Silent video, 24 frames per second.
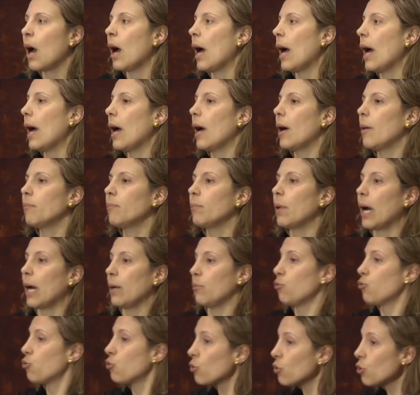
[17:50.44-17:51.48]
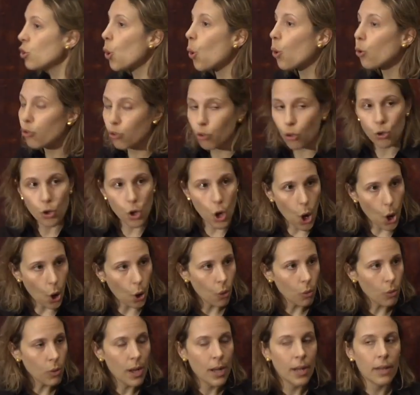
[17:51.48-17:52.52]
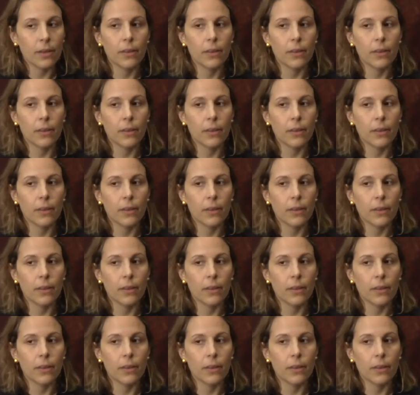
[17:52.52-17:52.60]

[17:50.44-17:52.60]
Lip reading: I'm sure you also know